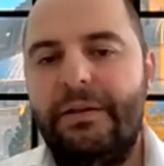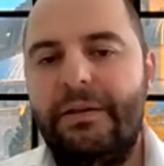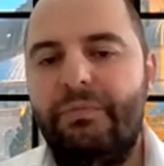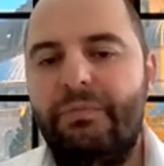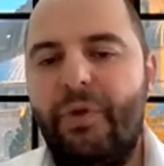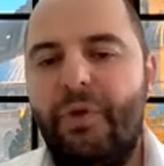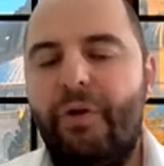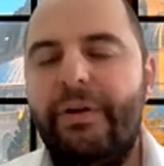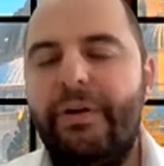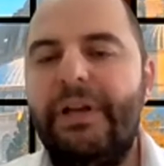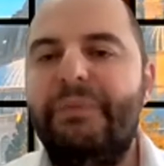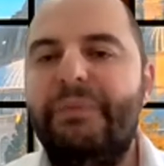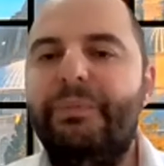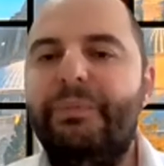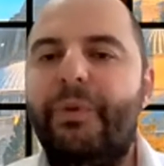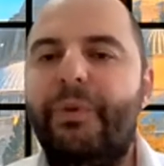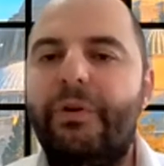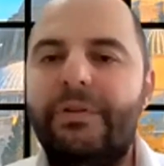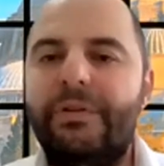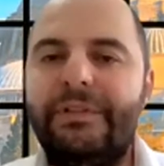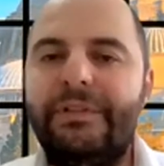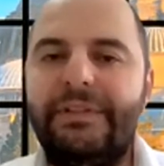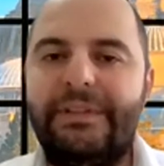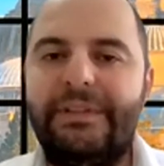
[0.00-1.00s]
more
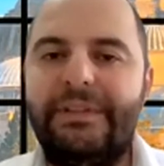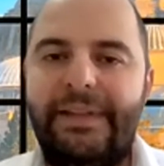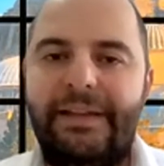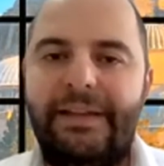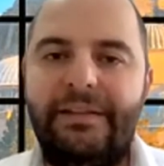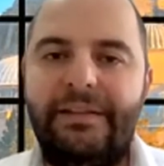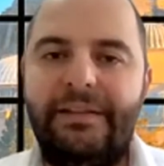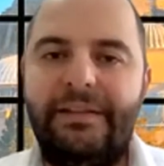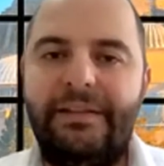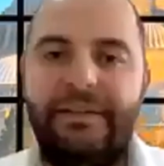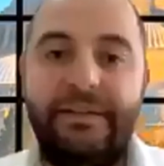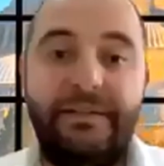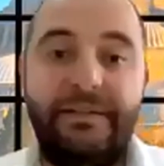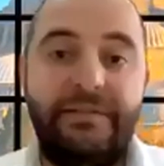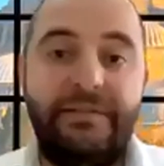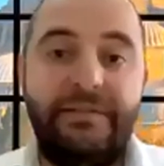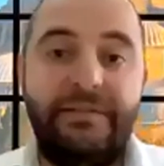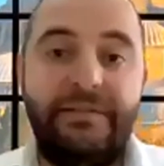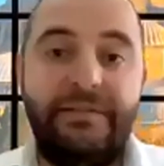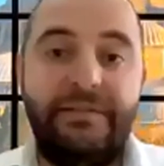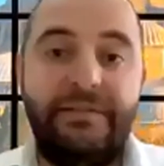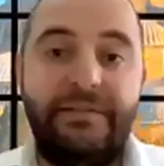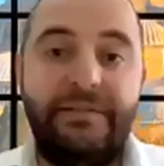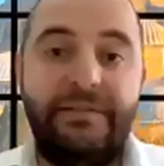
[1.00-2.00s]
important than the
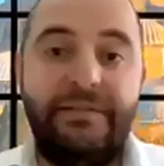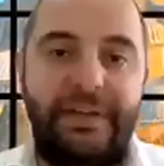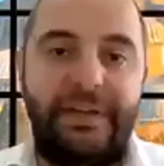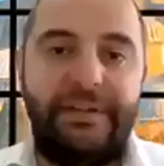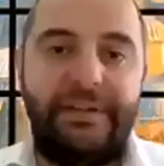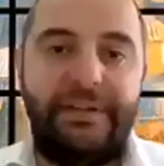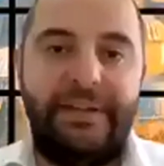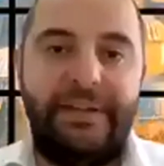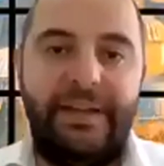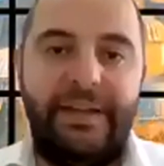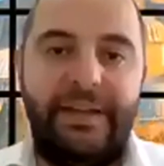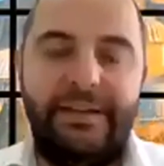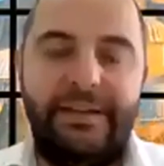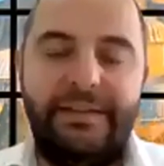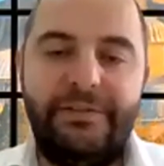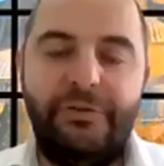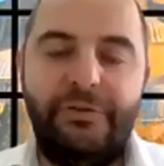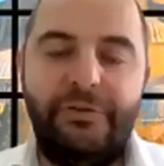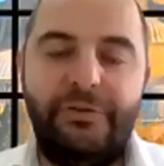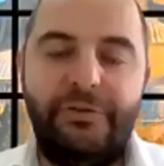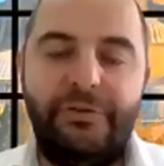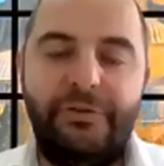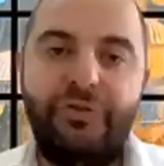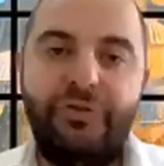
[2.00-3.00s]
institutions, I think, and
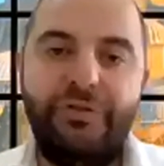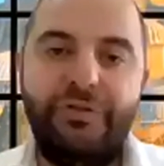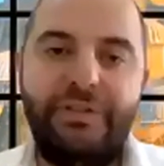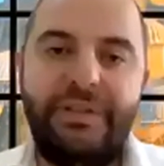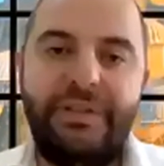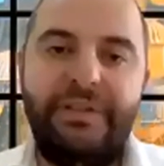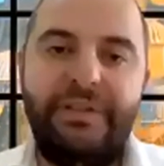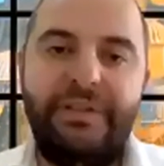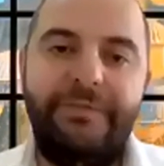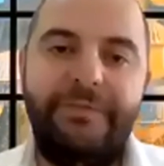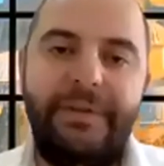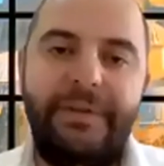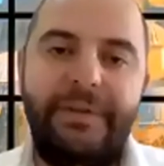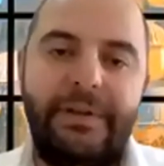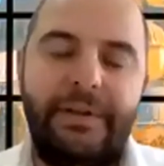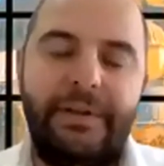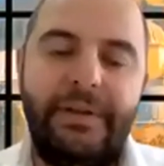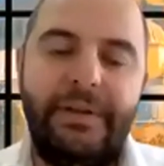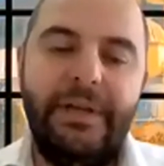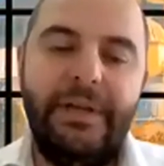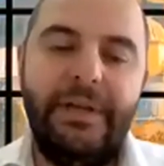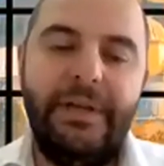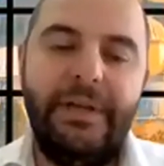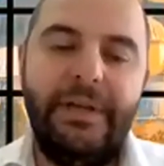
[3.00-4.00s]
institutions,
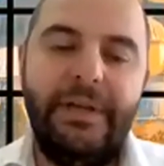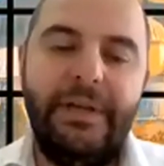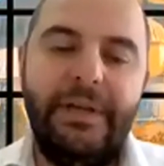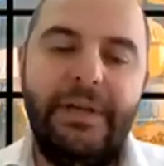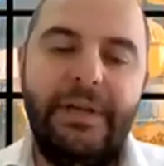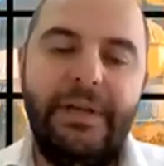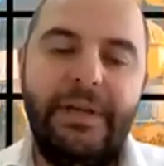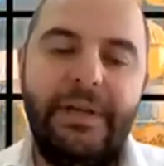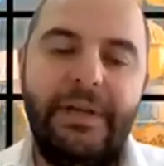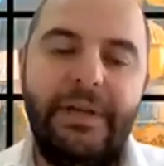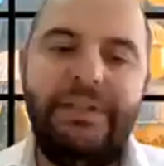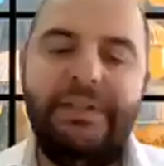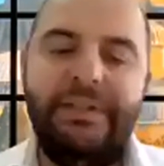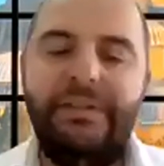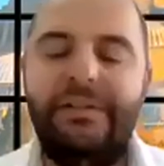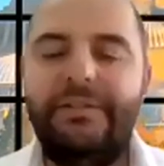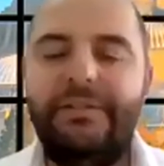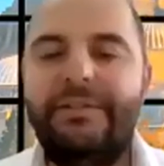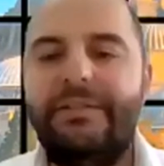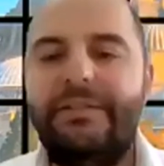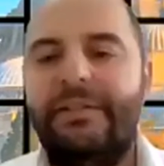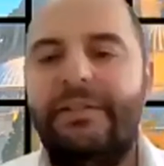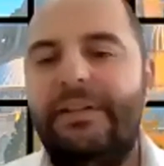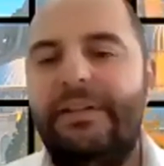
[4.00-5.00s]

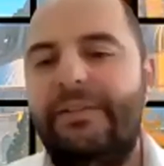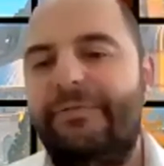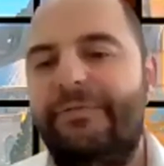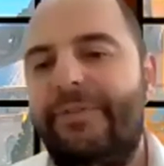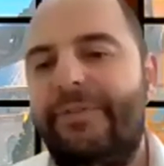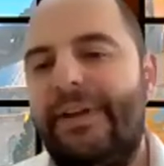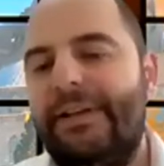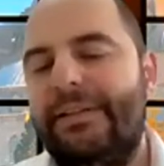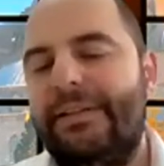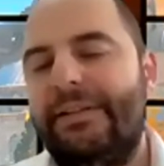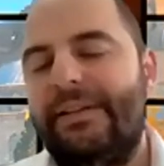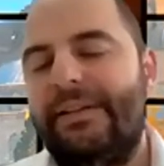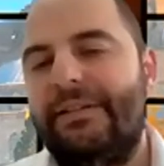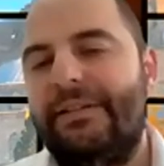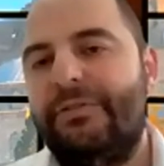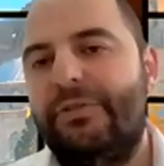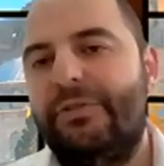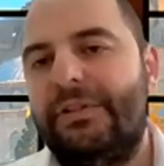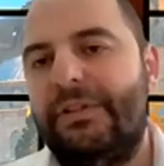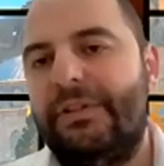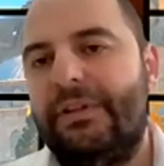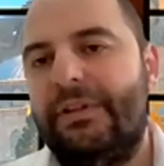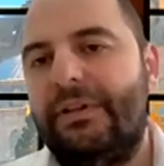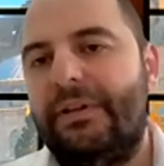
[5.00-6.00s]
politicals affect the
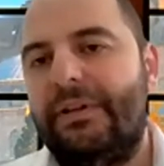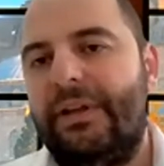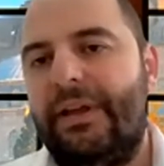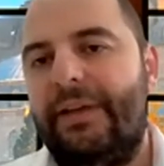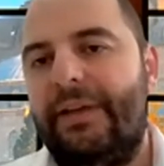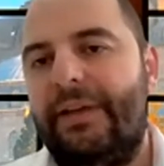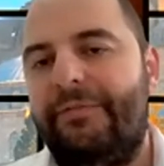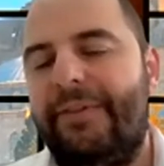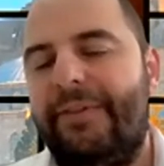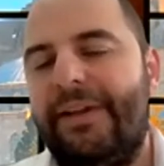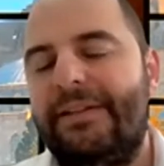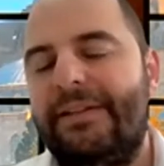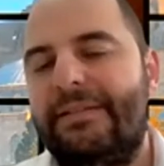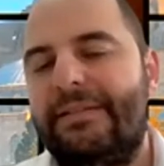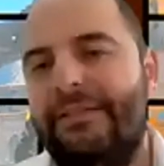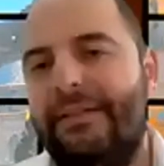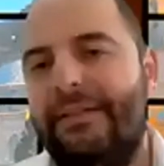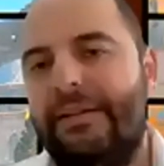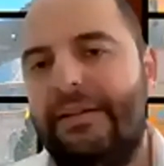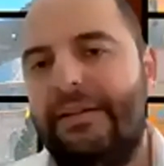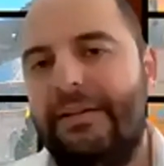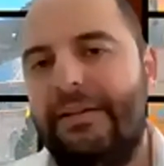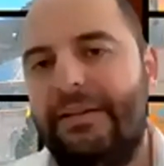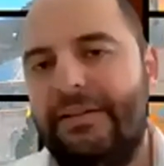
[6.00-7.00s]

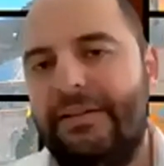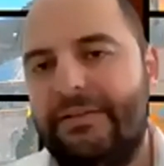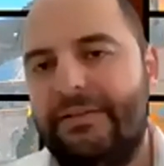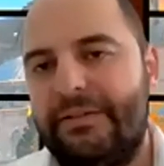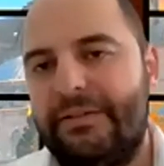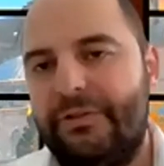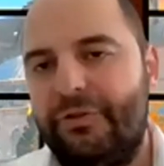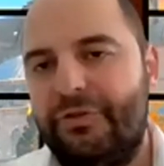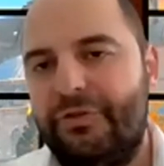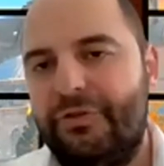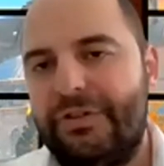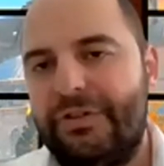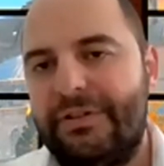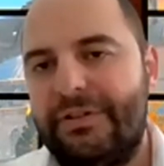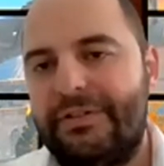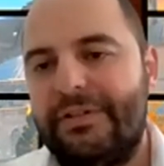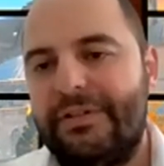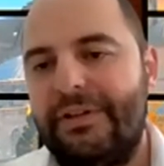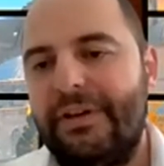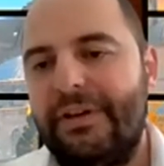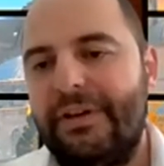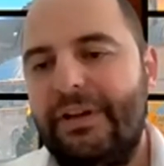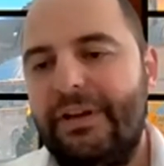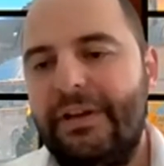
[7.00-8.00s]
institutions.
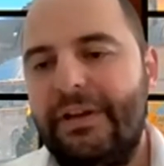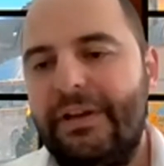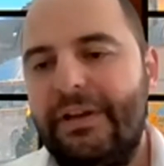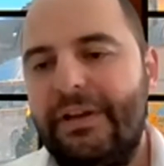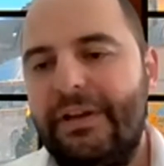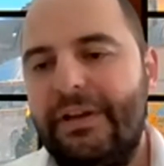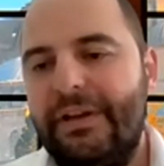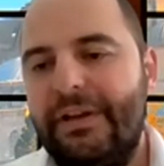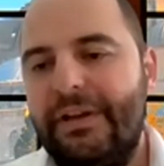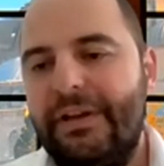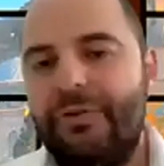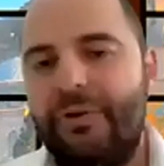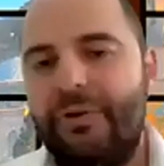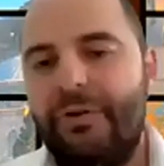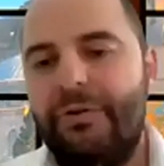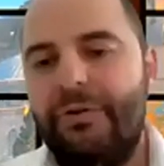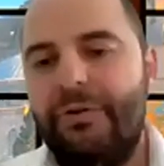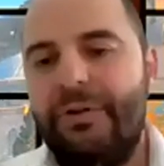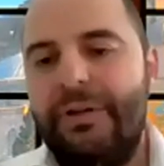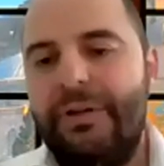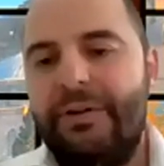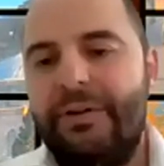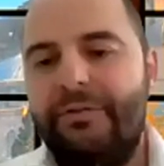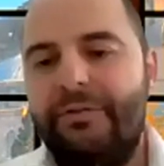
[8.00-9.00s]

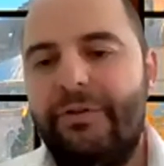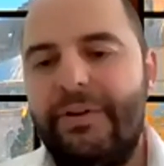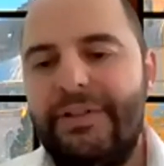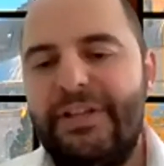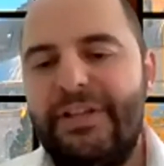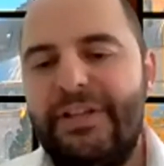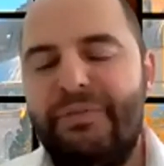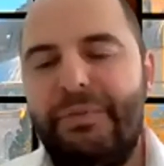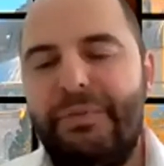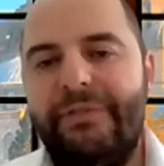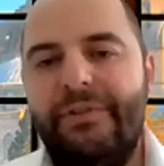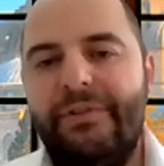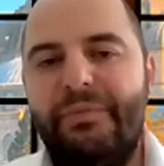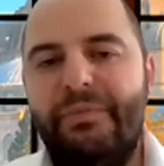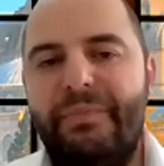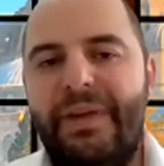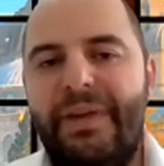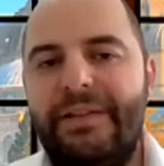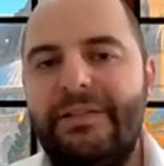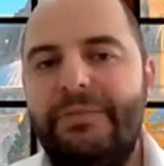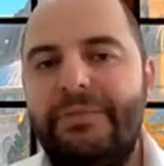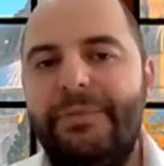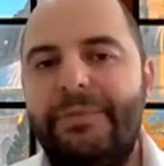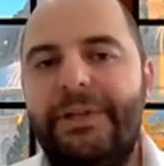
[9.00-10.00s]
So, for example, if a
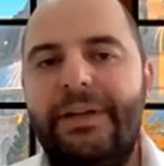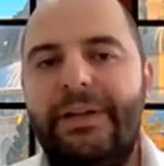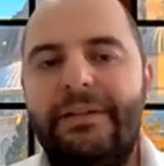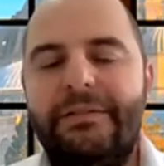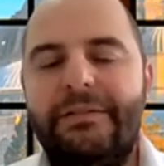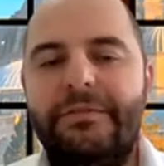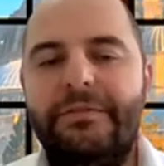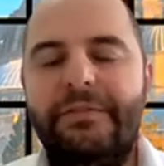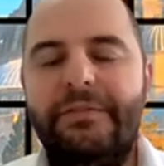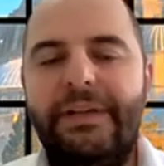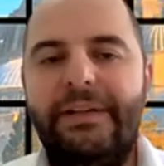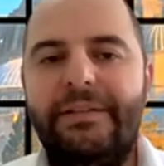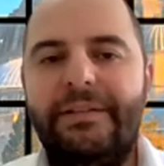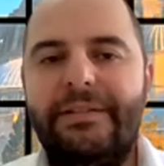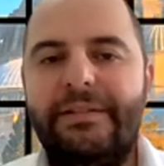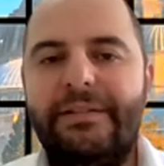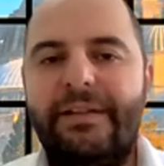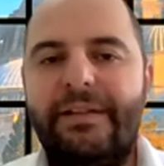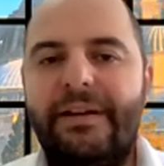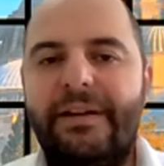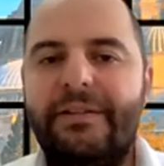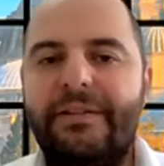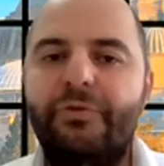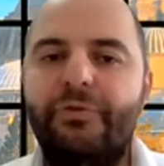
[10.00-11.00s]
Muslim country
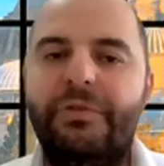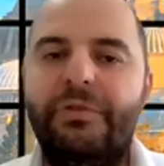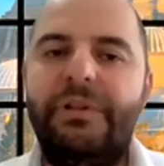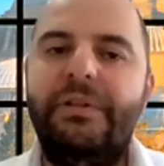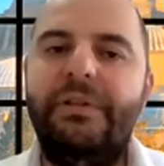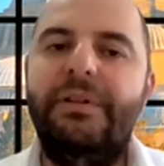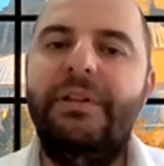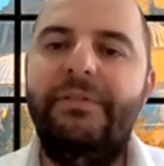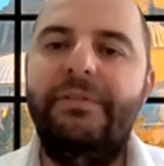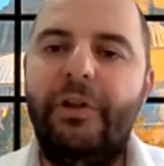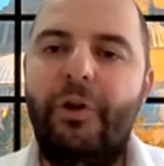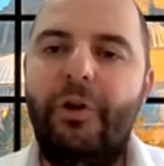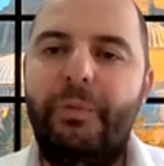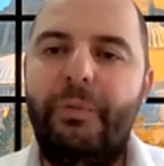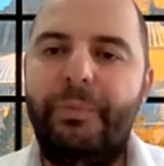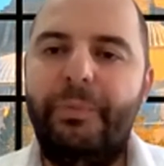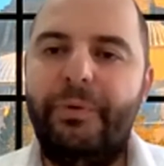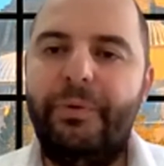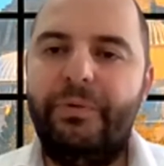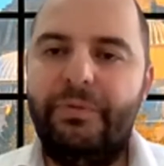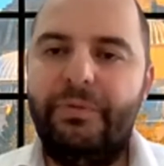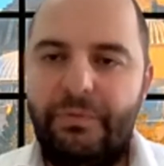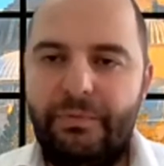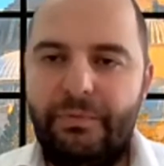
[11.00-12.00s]
starts to
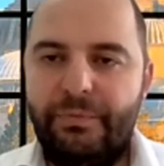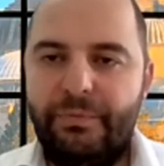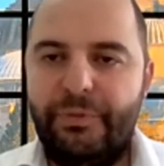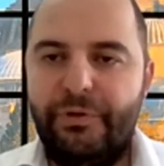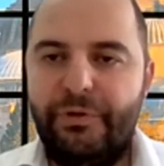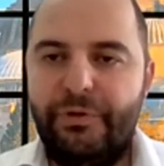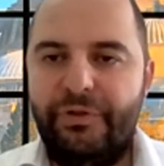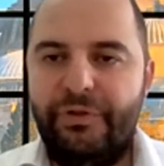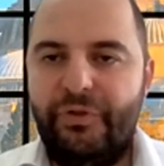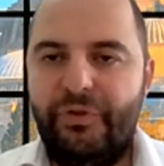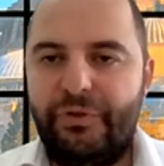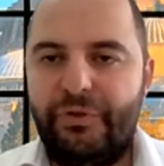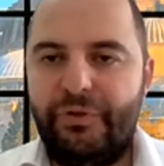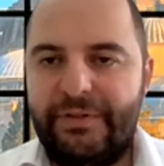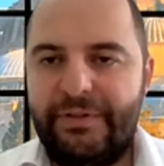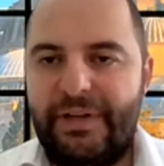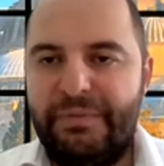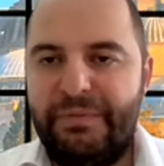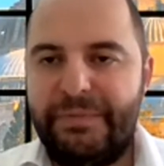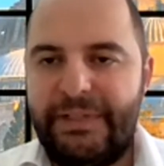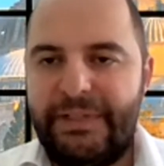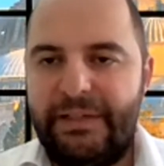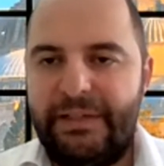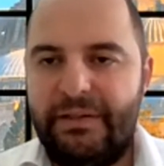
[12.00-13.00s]
develop, produce
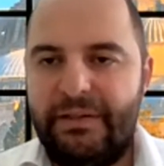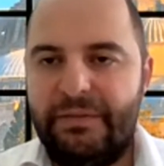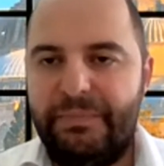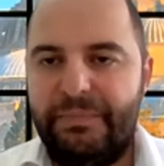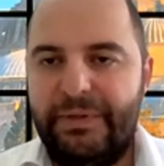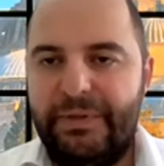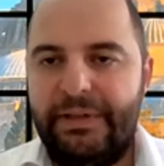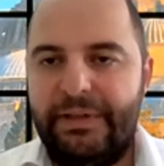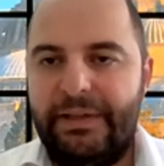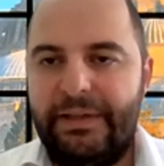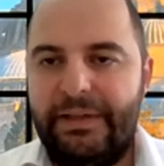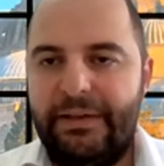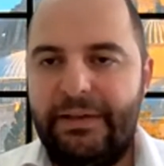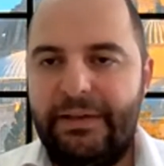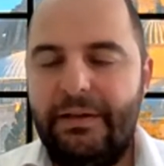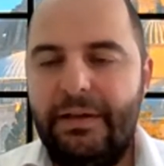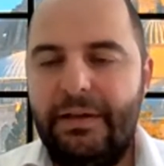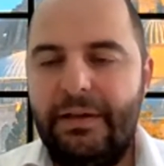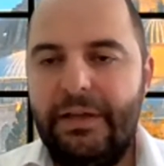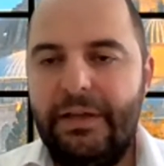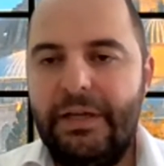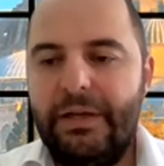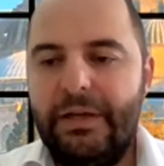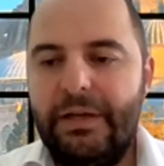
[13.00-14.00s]
something, money,
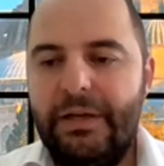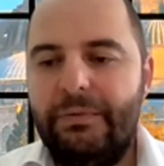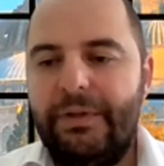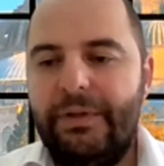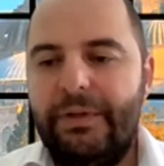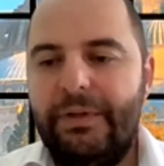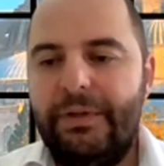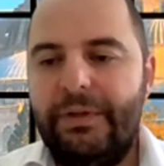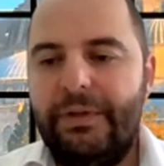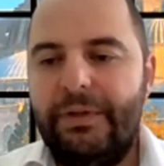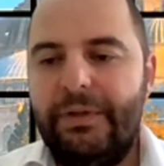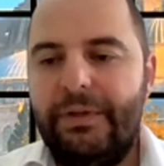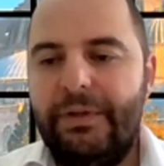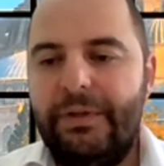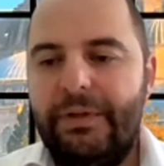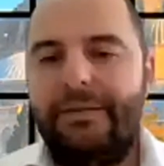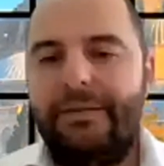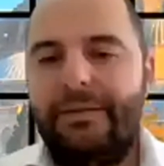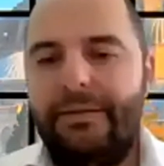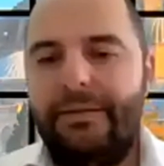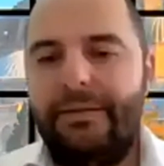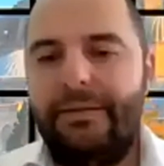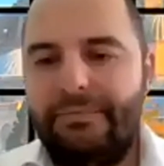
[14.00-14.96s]
and